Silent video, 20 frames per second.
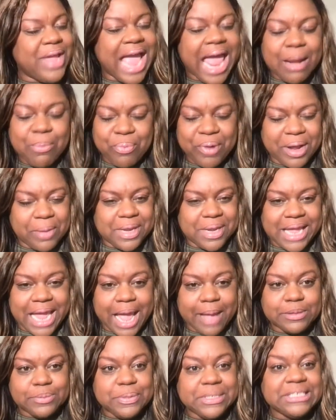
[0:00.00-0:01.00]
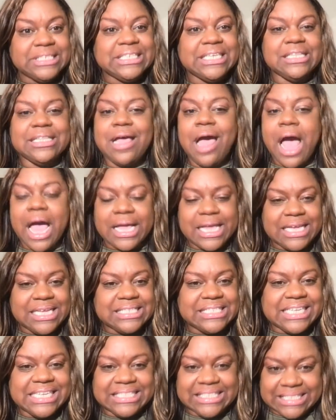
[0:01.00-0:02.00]
to bring up the Caps because the hockey
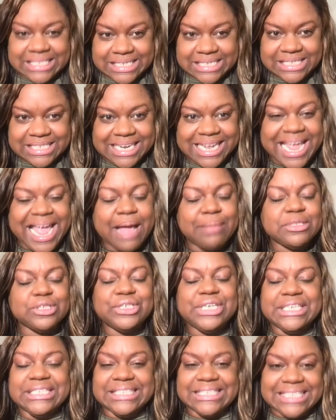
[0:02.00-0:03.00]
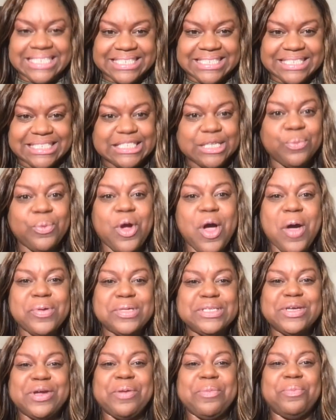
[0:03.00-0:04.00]
is in season. The Caps are in season. So we're
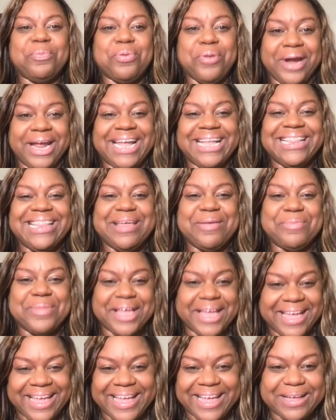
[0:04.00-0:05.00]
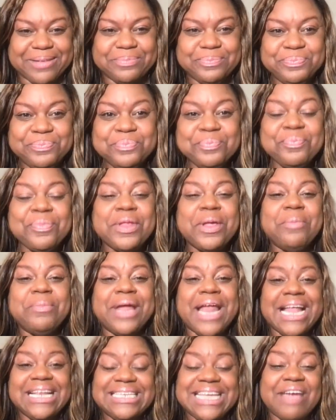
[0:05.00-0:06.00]
always going to bring them up.
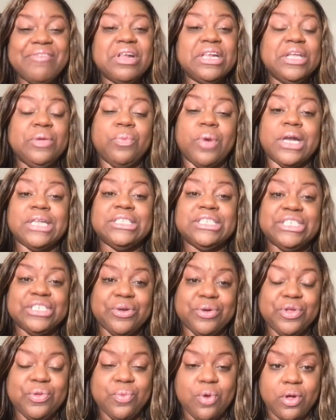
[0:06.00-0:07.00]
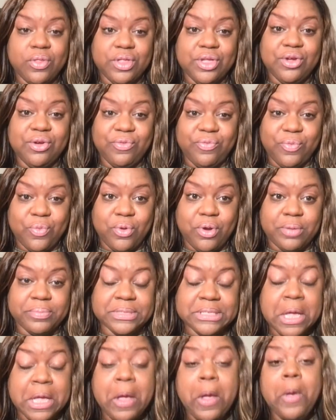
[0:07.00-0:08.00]
But I definitely wanted to show you all the
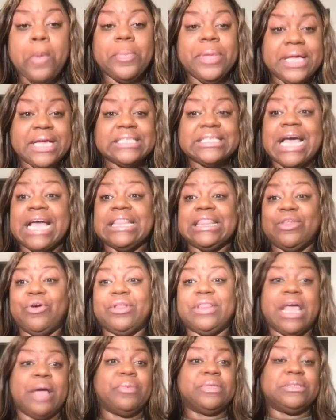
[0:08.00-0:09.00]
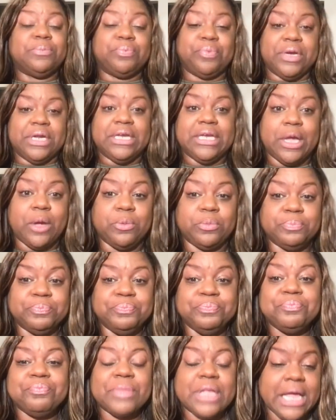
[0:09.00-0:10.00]
uniforms because I thought that was a pretty dope
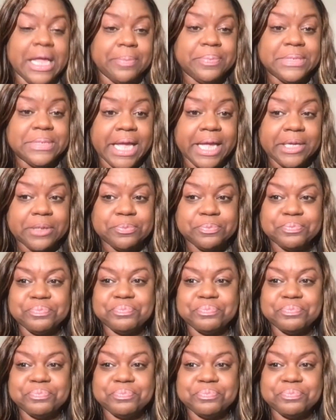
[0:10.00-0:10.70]
update.